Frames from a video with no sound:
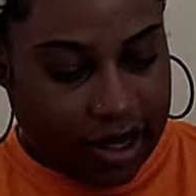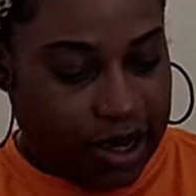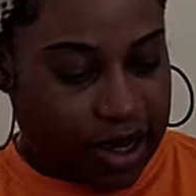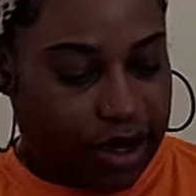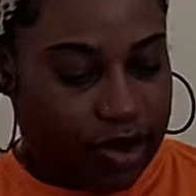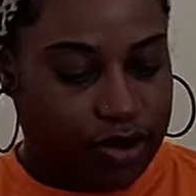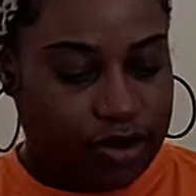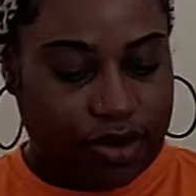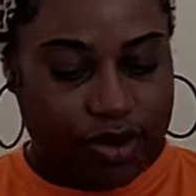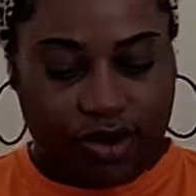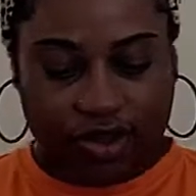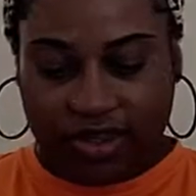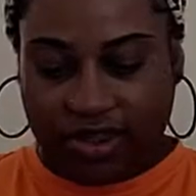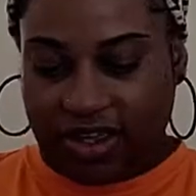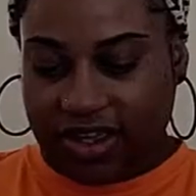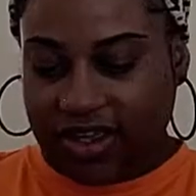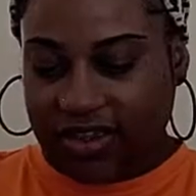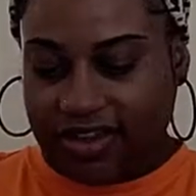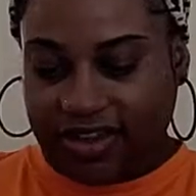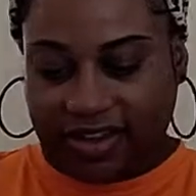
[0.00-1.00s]
I ordered
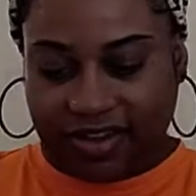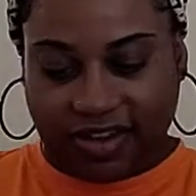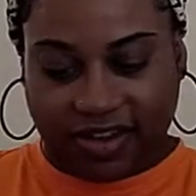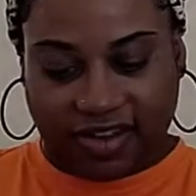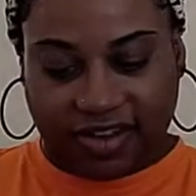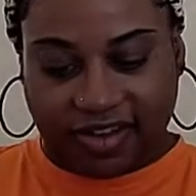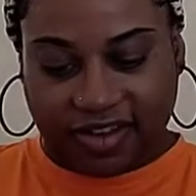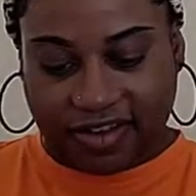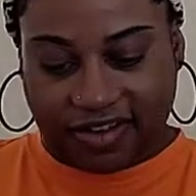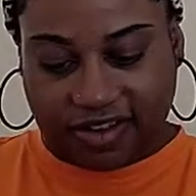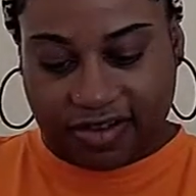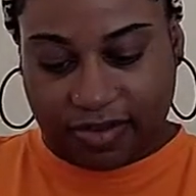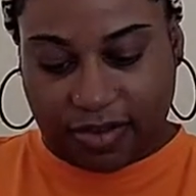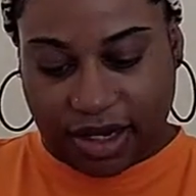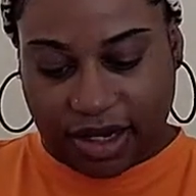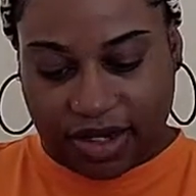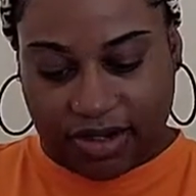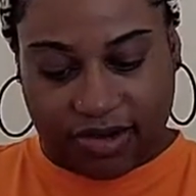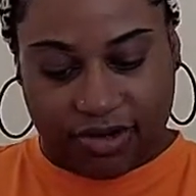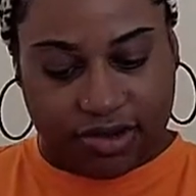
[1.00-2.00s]
this because I saw
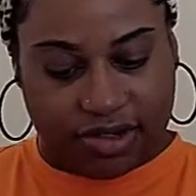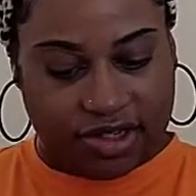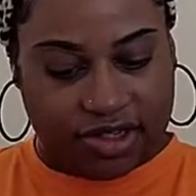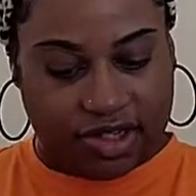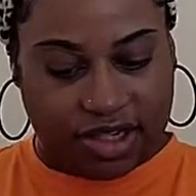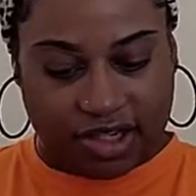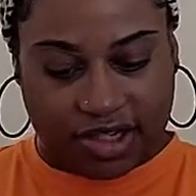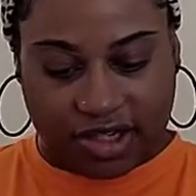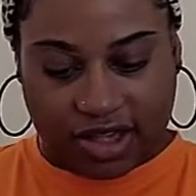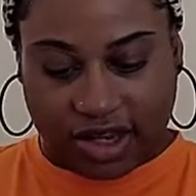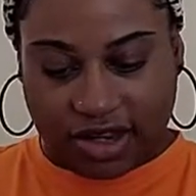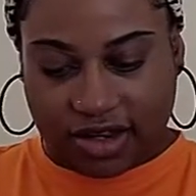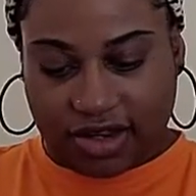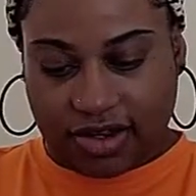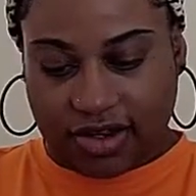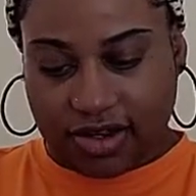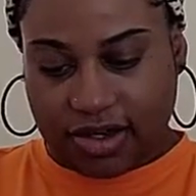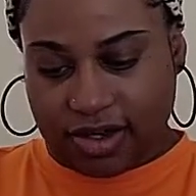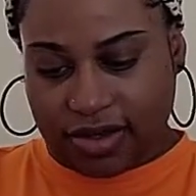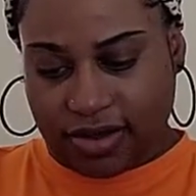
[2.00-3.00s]
somebody do a
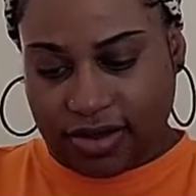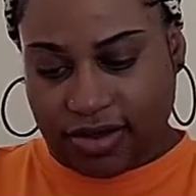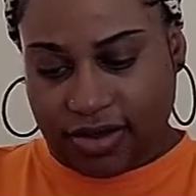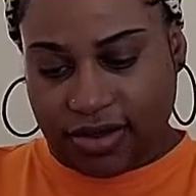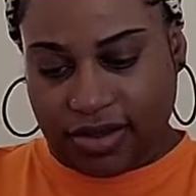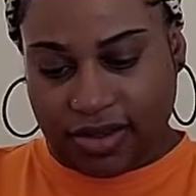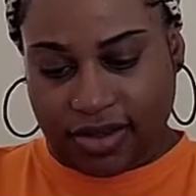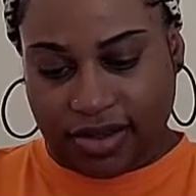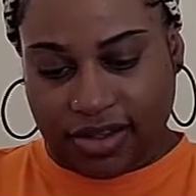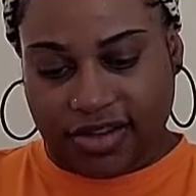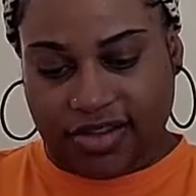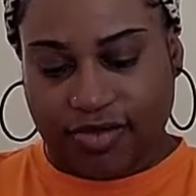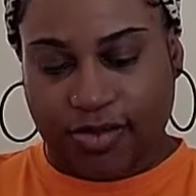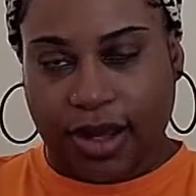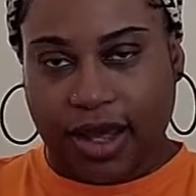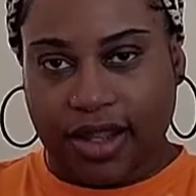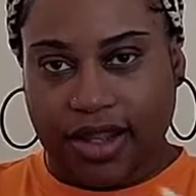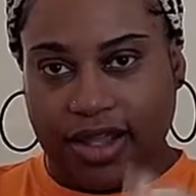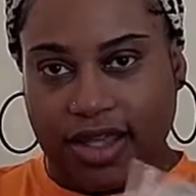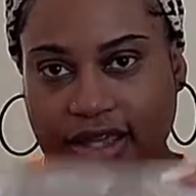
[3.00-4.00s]
TikTok on this
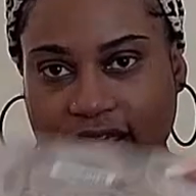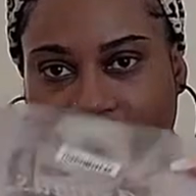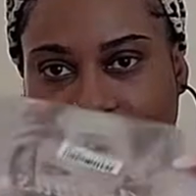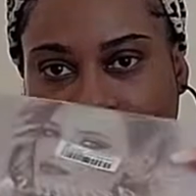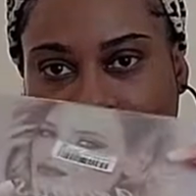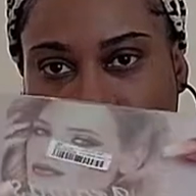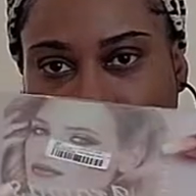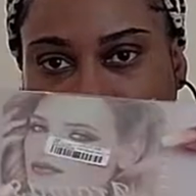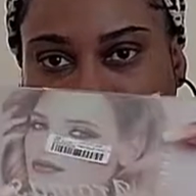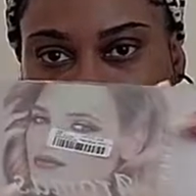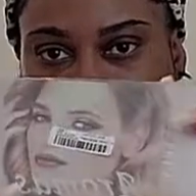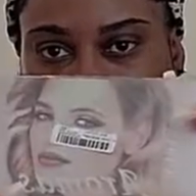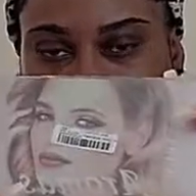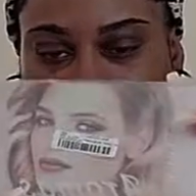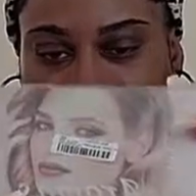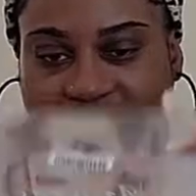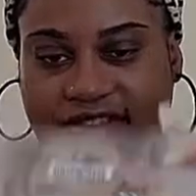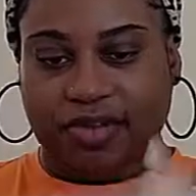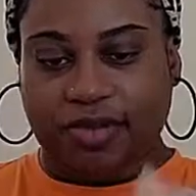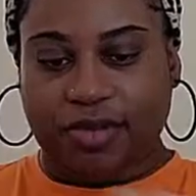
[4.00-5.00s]
palette.
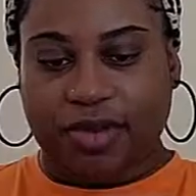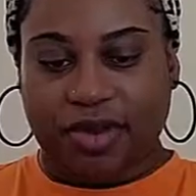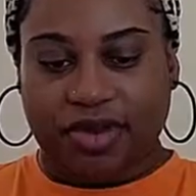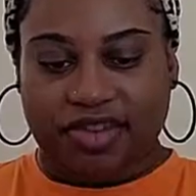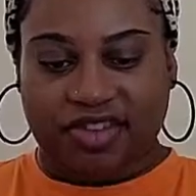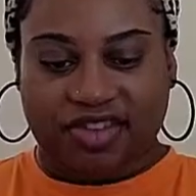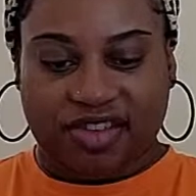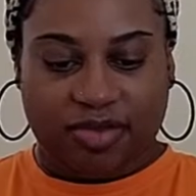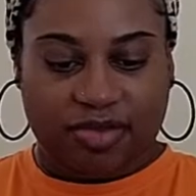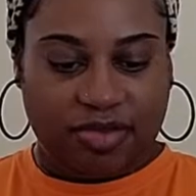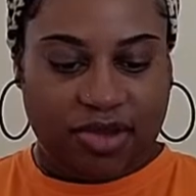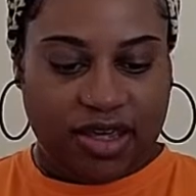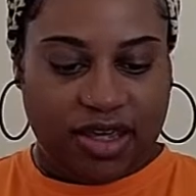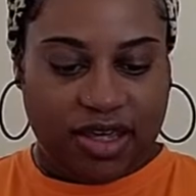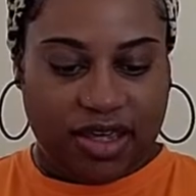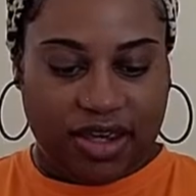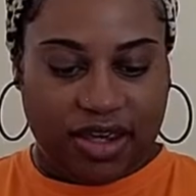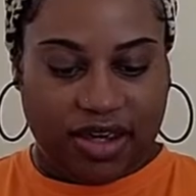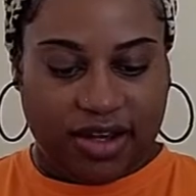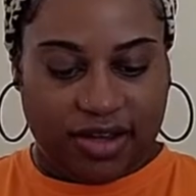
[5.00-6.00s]
And it's supposed to
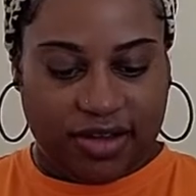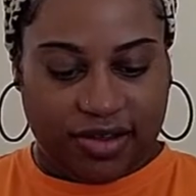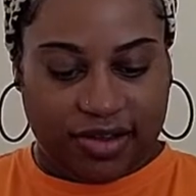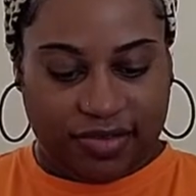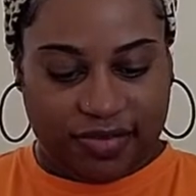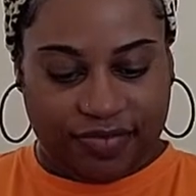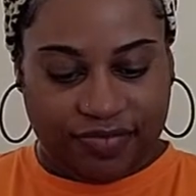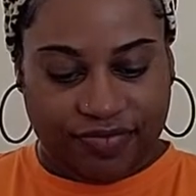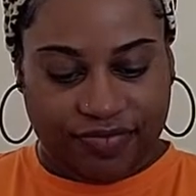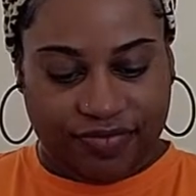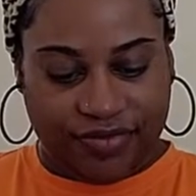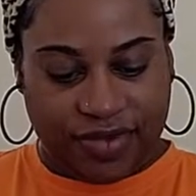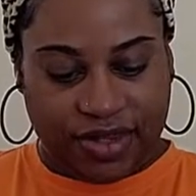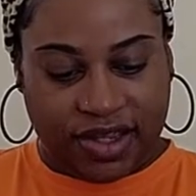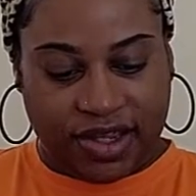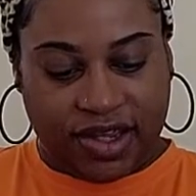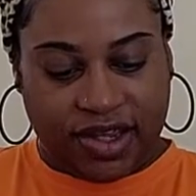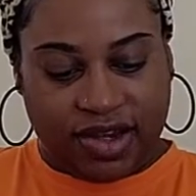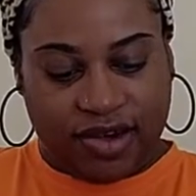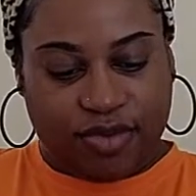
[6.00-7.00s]
be um,
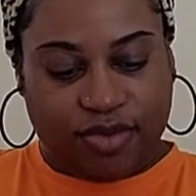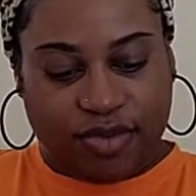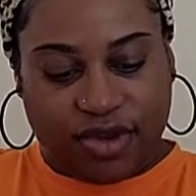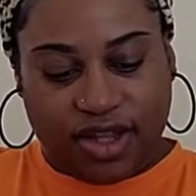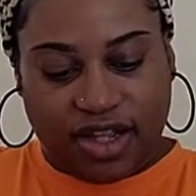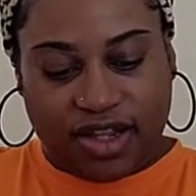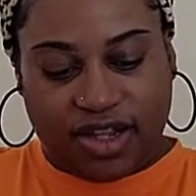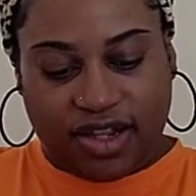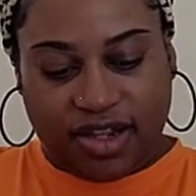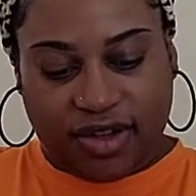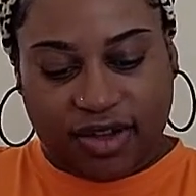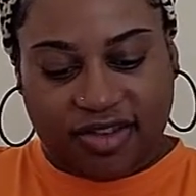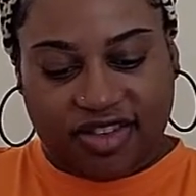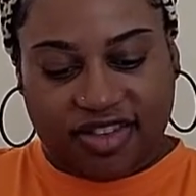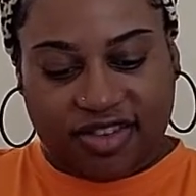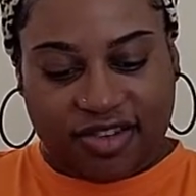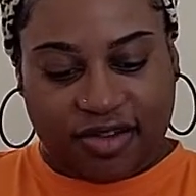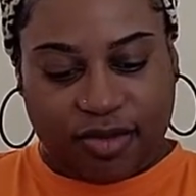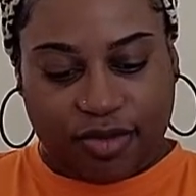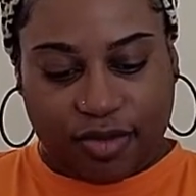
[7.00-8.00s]
really
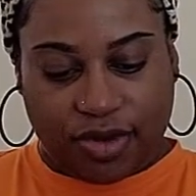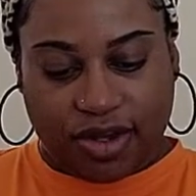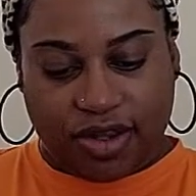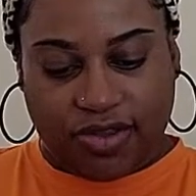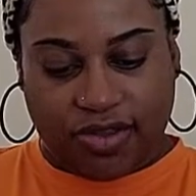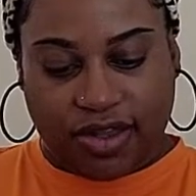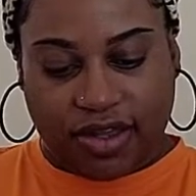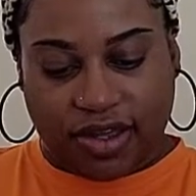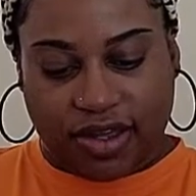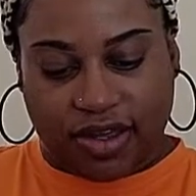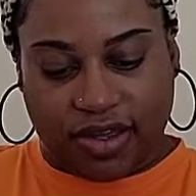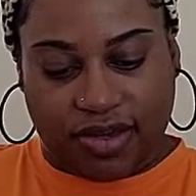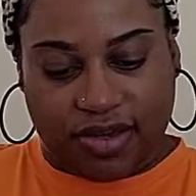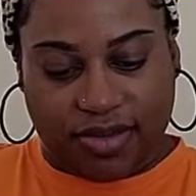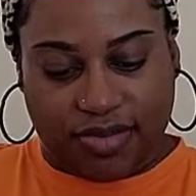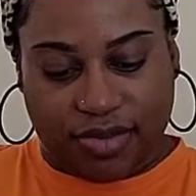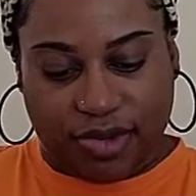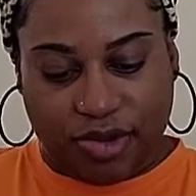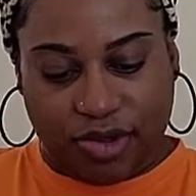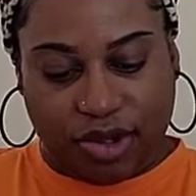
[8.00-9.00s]
close to one of the
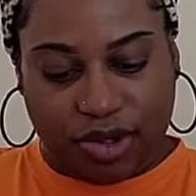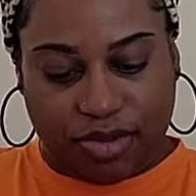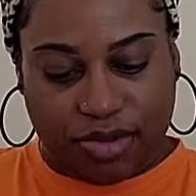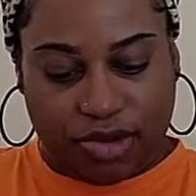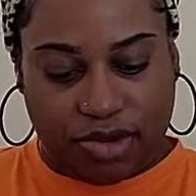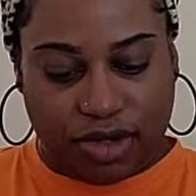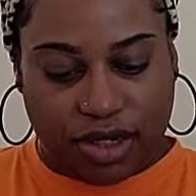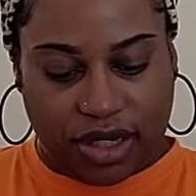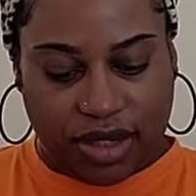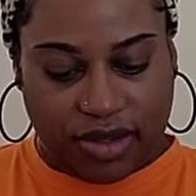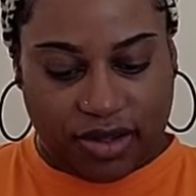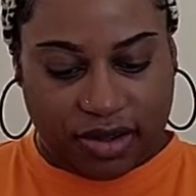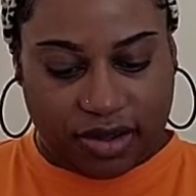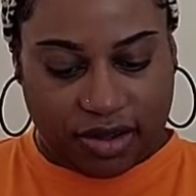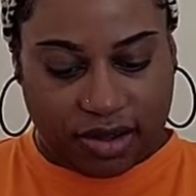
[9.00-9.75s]
um, Buddha Beauty